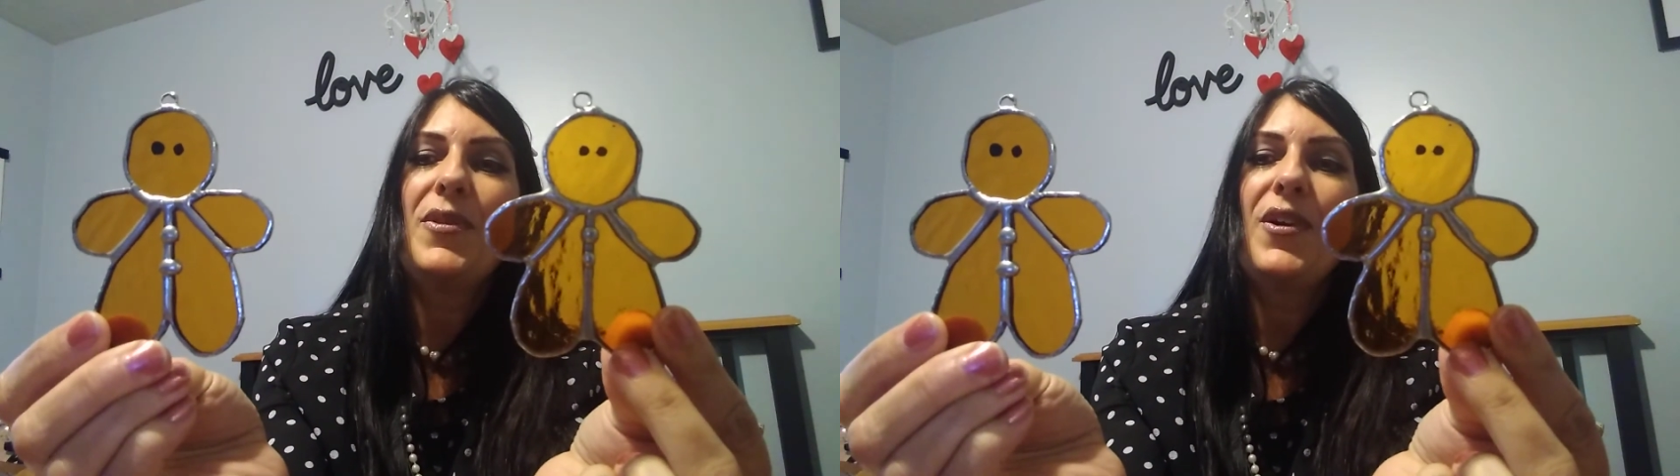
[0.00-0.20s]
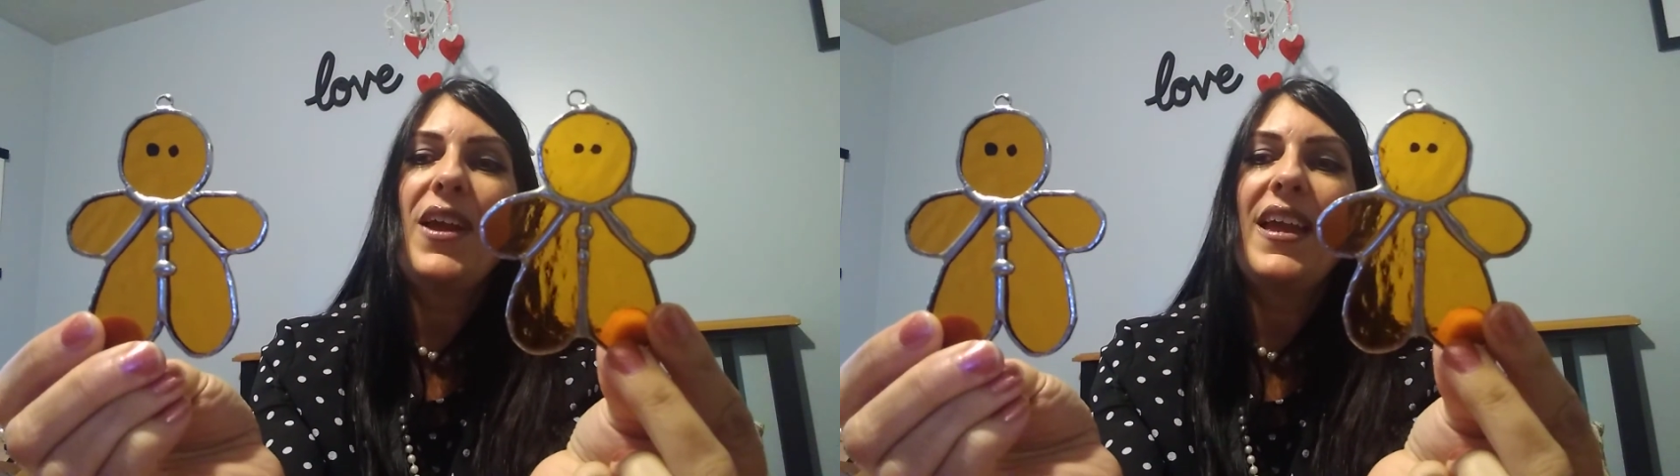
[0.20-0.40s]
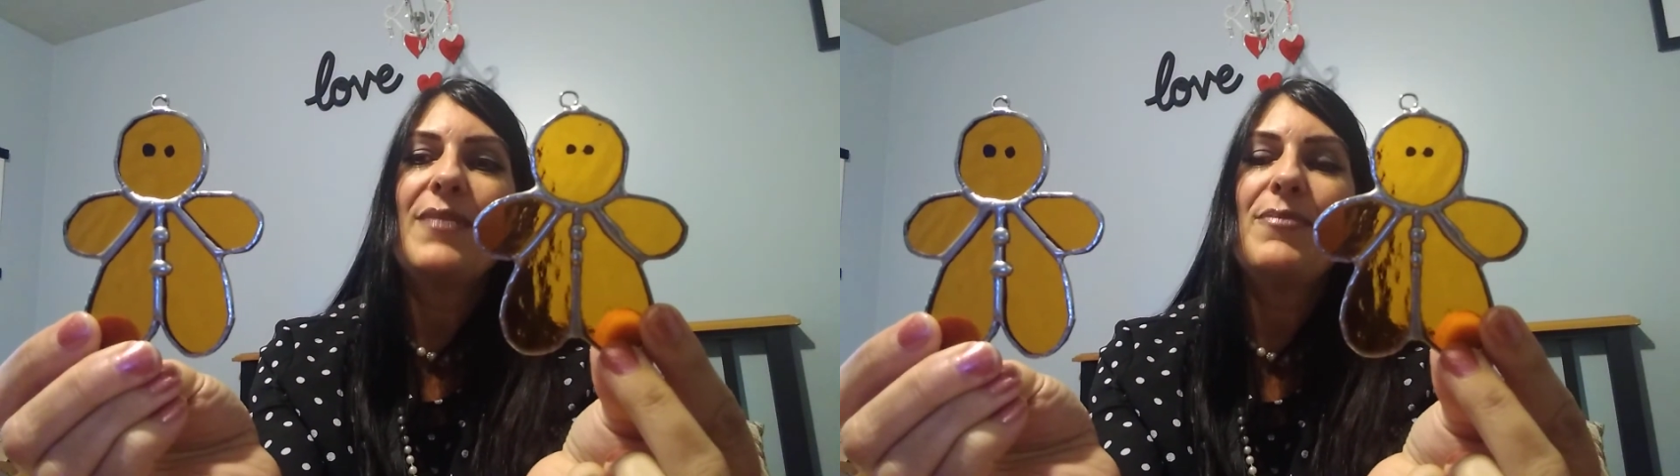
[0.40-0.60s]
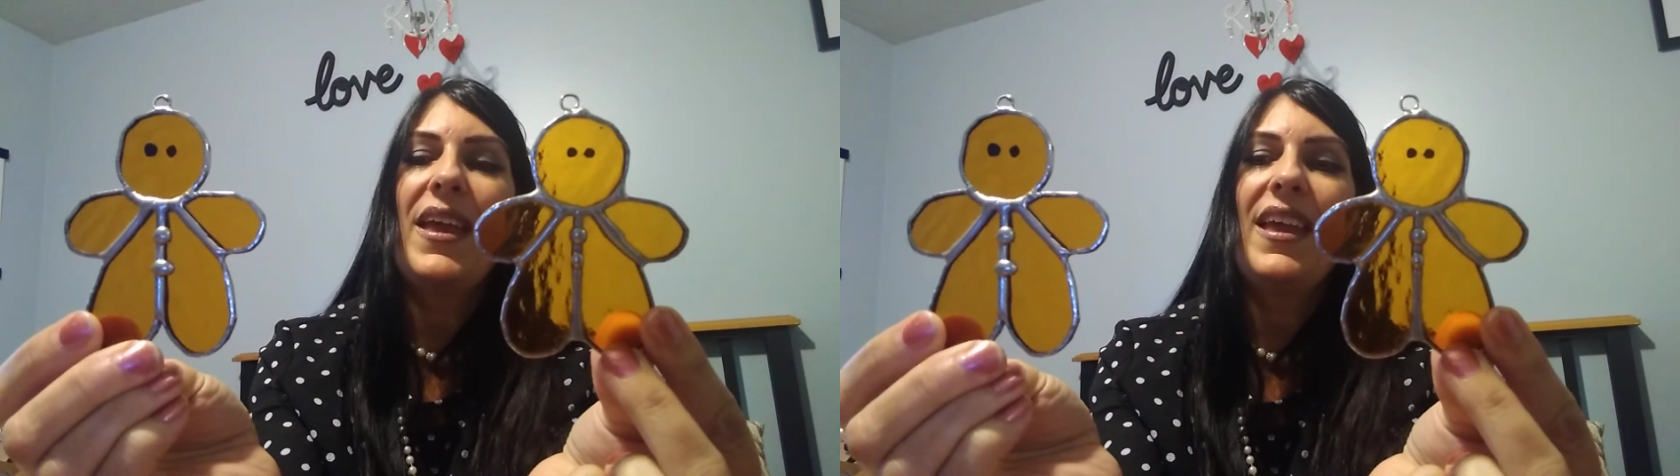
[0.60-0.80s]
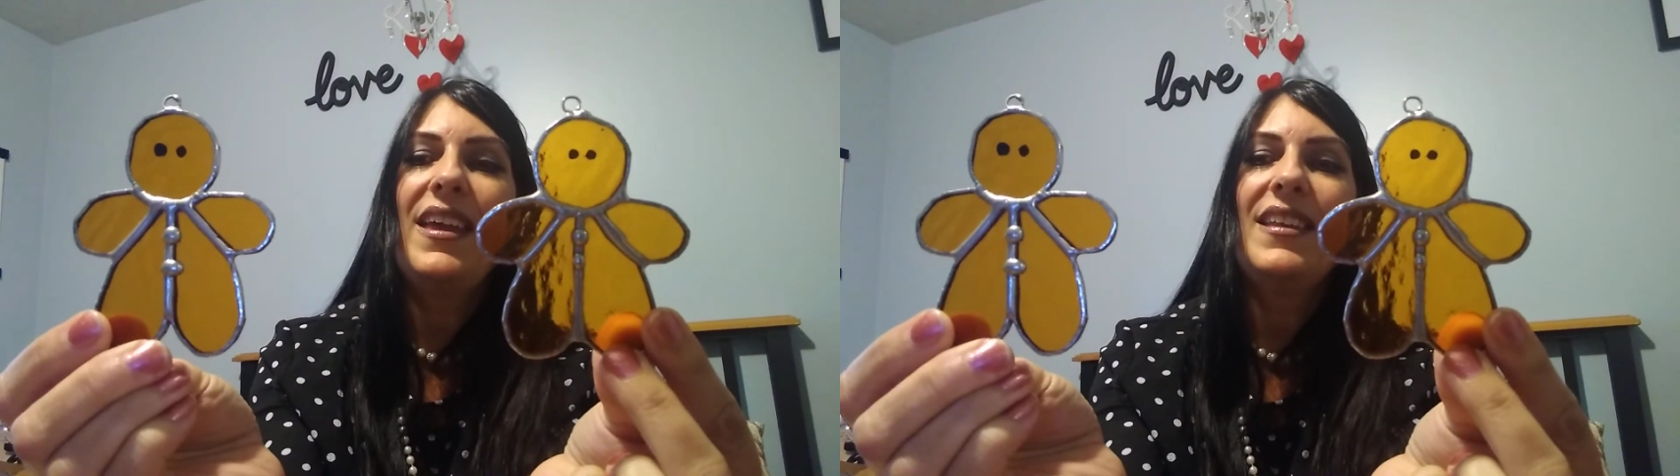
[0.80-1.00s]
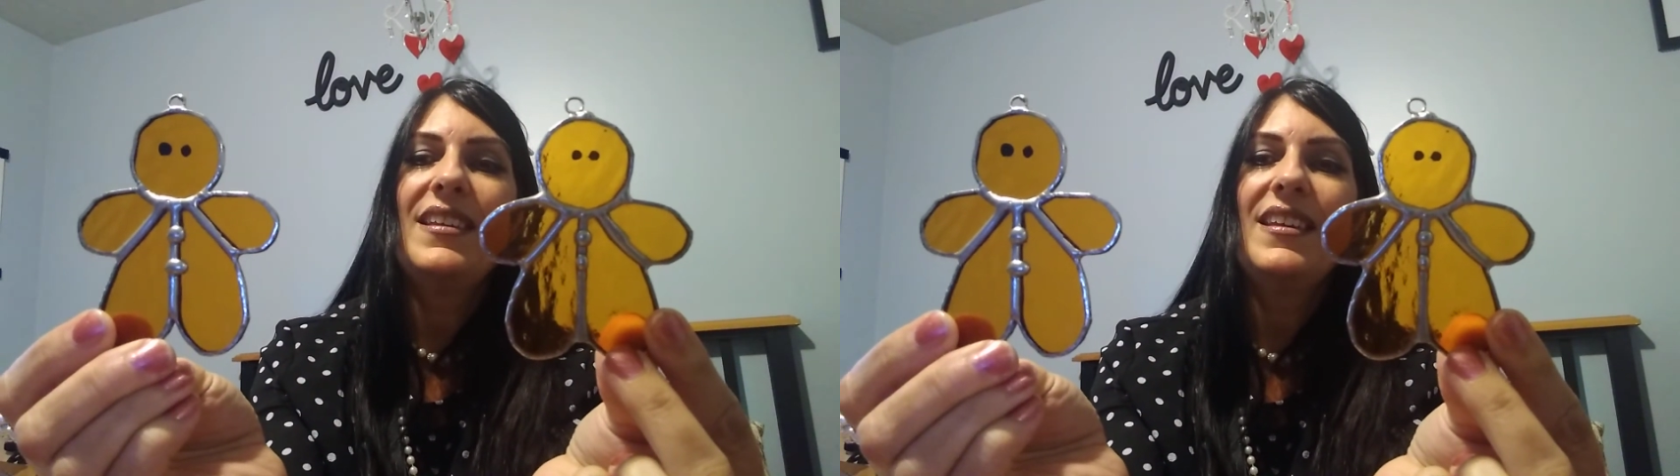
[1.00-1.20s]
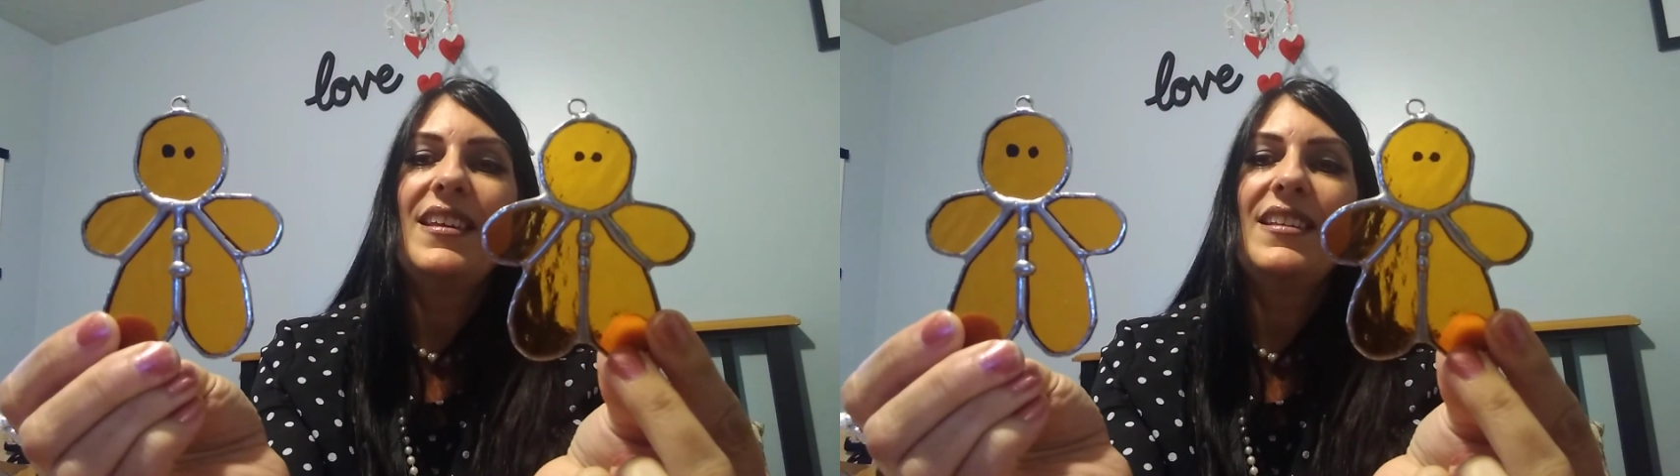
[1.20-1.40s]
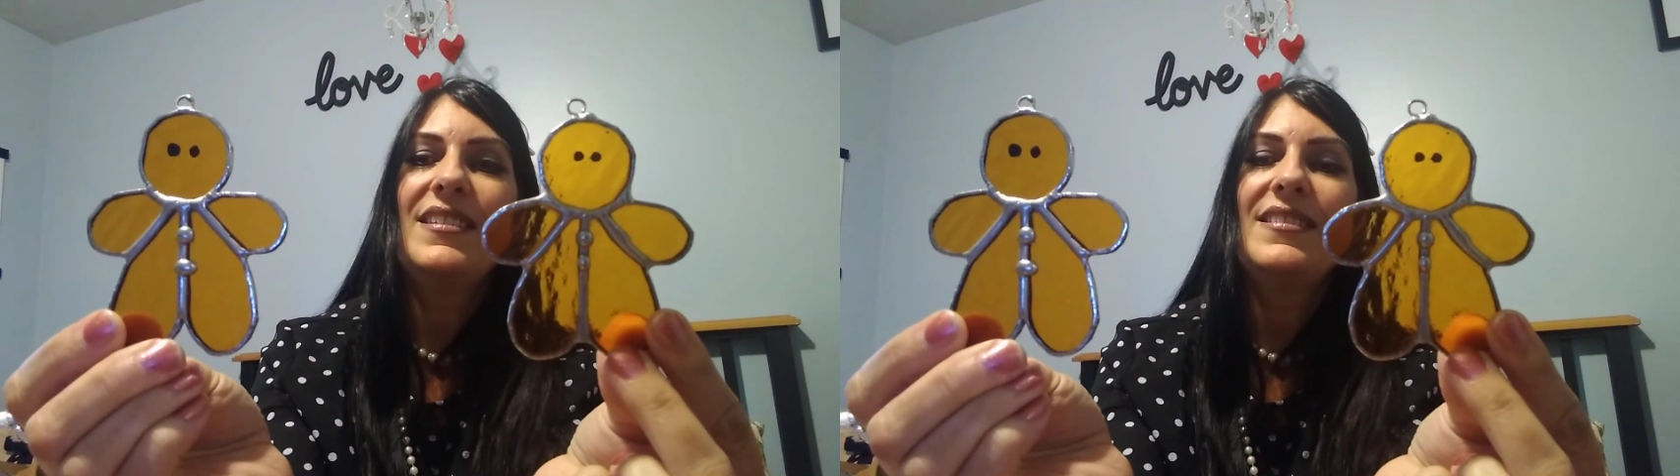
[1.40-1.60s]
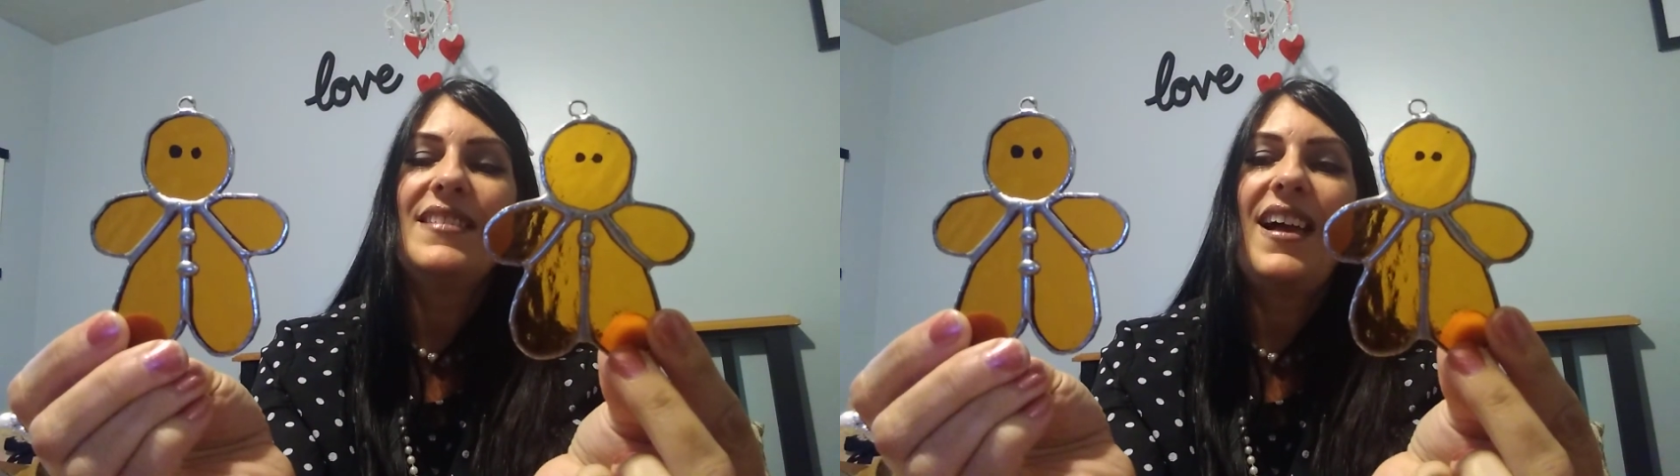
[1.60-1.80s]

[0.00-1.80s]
They're handmade, and